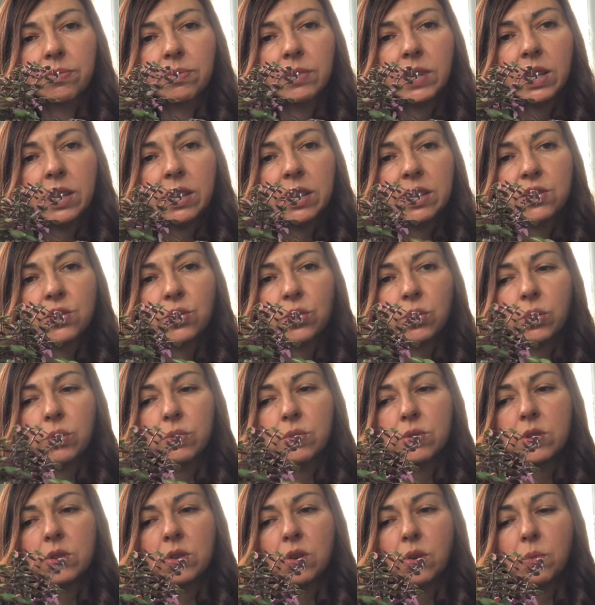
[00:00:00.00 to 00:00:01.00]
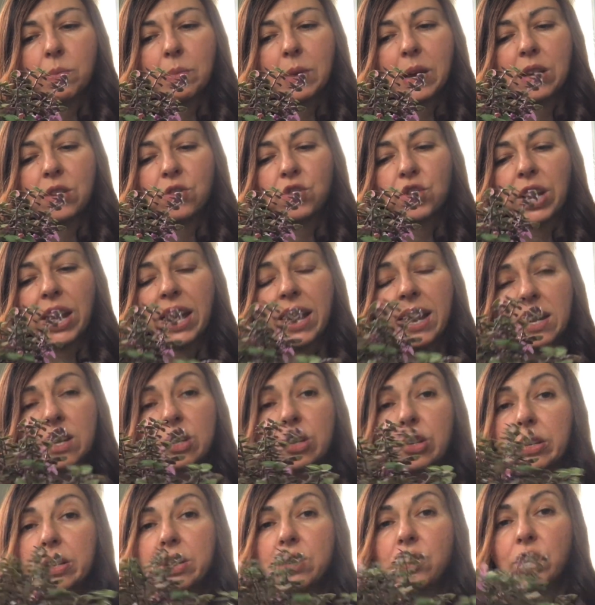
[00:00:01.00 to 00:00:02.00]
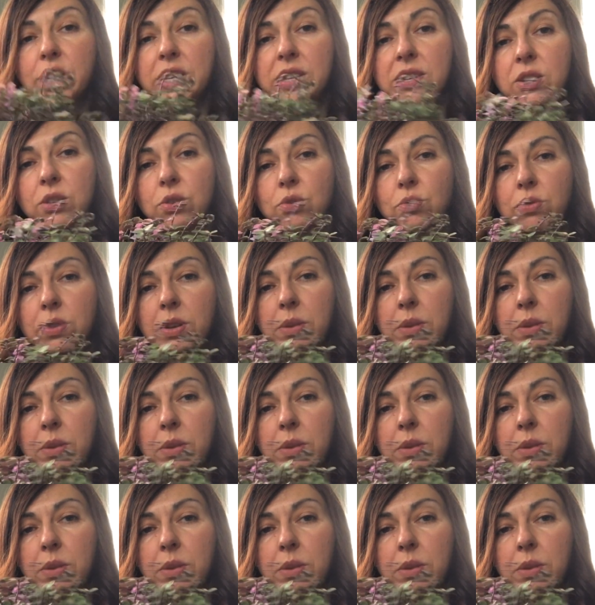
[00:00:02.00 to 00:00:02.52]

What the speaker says: It has grown so much. I actually just